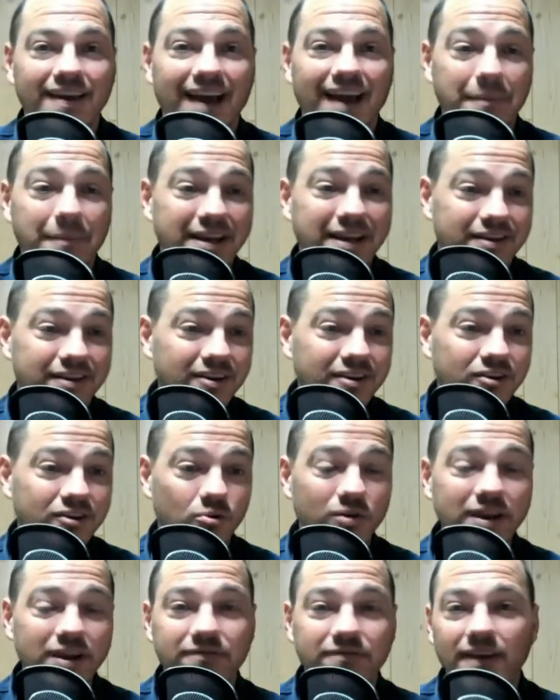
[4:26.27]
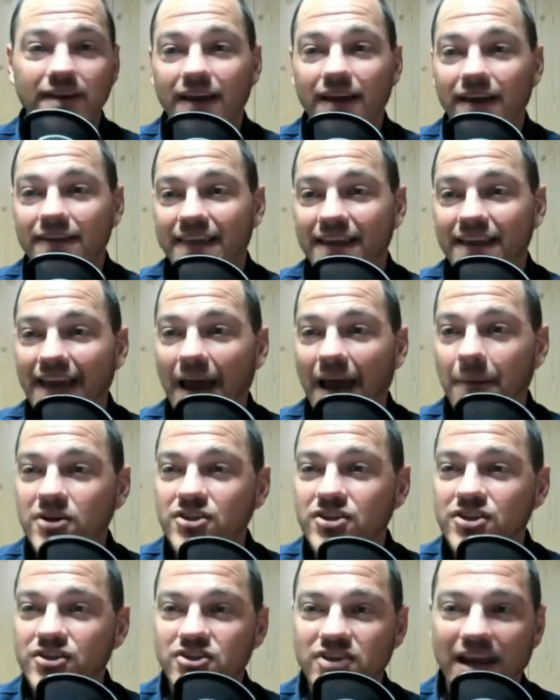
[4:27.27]
I mean, good grief. Think how
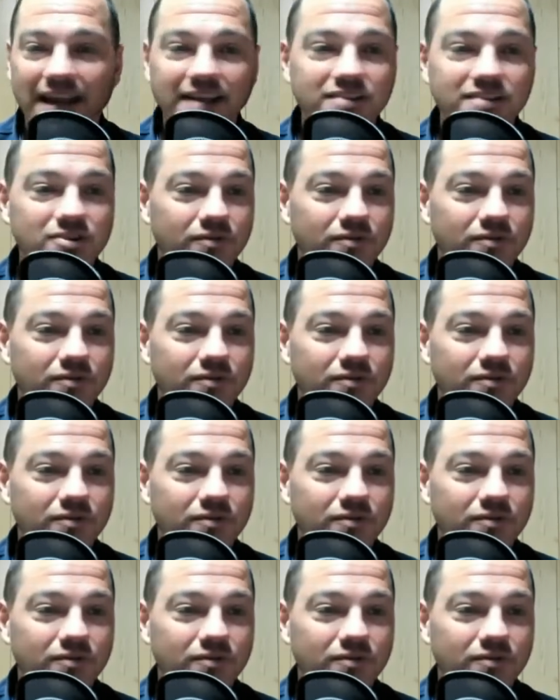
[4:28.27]
much has changed